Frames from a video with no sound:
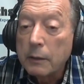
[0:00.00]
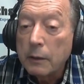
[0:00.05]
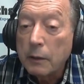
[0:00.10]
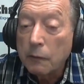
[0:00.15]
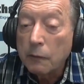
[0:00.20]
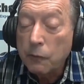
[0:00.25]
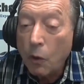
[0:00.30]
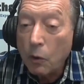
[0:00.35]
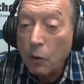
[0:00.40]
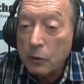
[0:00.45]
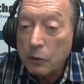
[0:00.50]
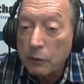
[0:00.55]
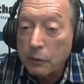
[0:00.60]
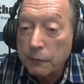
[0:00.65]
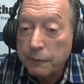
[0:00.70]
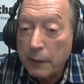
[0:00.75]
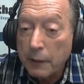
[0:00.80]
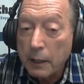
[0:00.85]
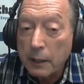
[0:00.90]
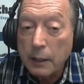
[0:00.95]
the Volcker
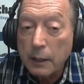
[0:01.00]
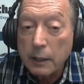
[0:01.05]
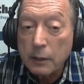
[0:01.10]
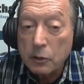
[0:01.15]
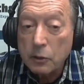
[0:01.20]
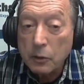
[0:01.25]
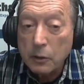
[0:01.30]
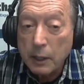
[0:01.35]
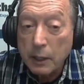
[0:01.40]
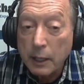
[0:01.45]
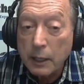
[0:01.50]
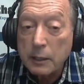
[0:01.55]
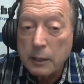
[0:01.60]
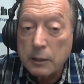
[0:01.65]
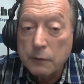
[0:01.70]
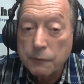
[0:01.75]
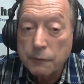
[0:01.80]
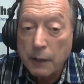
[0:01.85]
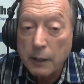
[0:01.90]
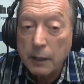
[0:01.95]
Fed and
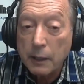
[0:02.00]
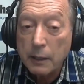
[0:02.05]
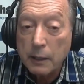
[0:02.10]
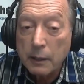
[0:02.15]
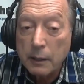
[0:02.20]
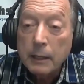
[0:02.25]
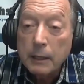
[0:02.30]
today's Fed.